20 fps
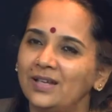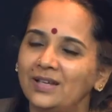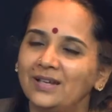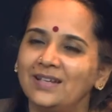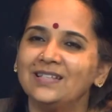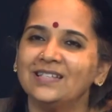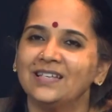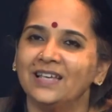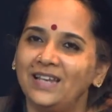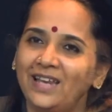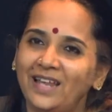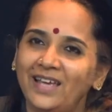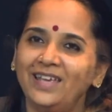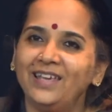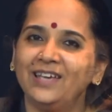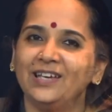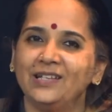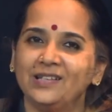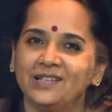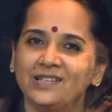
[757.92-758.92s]
is a
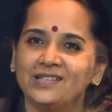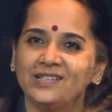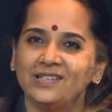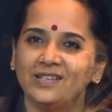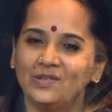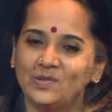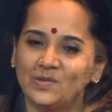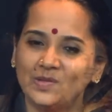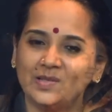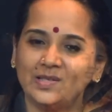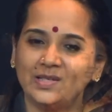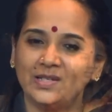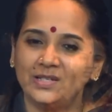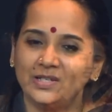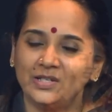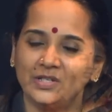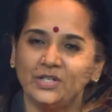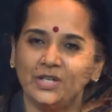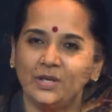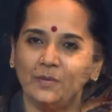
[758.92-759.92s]
Laya in this. There is a
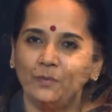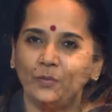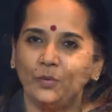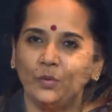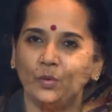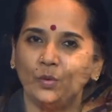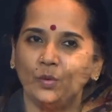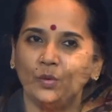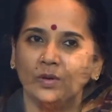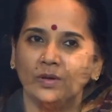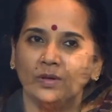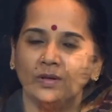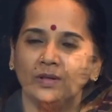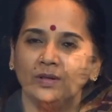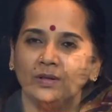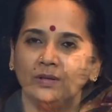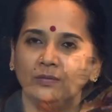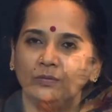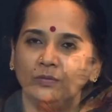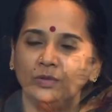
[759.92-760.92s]
certain tempo
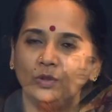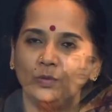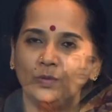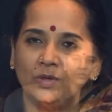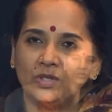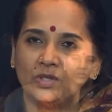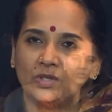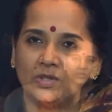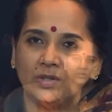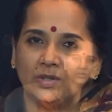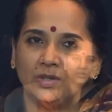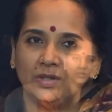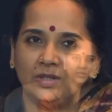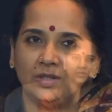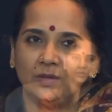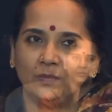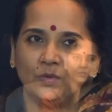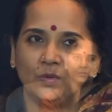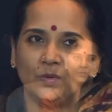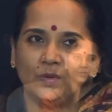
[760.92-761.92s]
with which
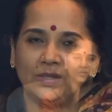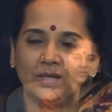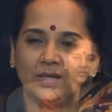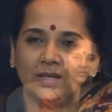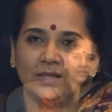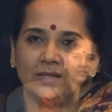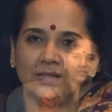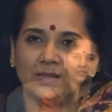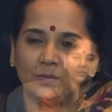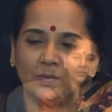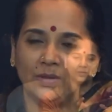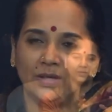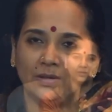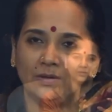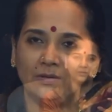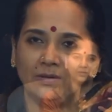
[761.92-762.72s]
the music is being